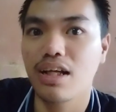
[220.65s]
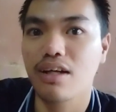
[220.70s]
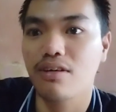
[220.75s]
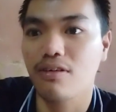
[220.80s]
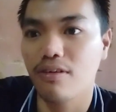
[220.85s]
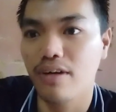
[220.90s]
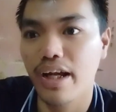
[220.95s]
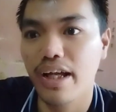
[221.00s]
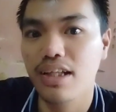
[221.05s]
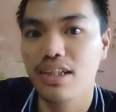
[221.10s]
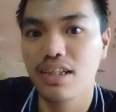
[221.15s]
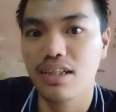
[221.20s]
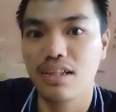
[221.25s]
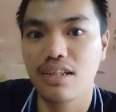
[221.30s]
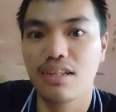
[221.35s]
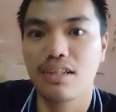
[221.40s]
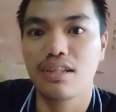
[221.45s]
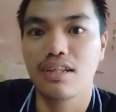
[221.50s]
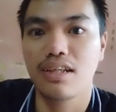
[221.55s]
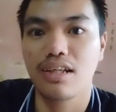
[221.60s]

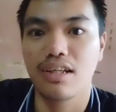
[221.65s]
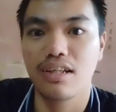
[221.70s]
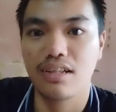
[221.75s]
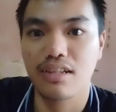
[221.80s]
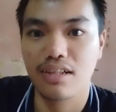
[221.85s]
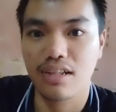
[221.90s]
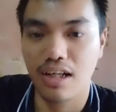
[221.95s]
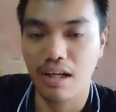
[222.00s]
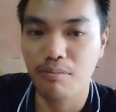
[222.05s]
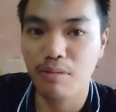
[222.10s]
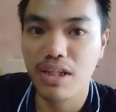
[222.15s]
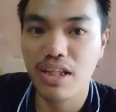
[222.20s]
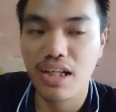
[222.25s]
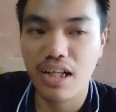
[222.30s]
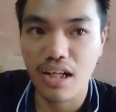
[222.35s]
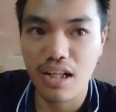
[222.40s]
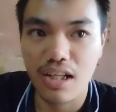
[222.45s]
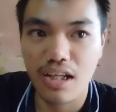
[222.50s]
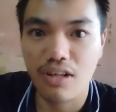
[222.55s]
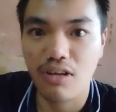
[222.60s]

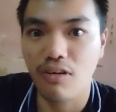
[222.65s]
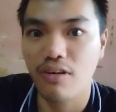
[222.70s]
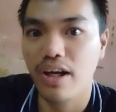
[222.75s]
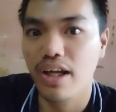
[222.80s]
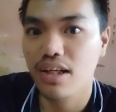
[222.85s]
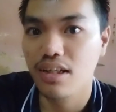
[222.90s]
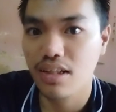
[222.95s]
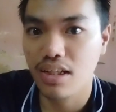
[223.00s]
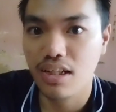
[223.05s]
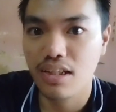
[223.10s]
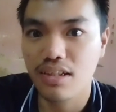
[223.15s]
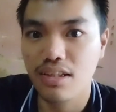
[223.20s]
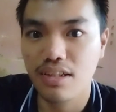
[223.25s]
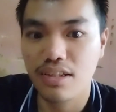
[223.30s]
correctly.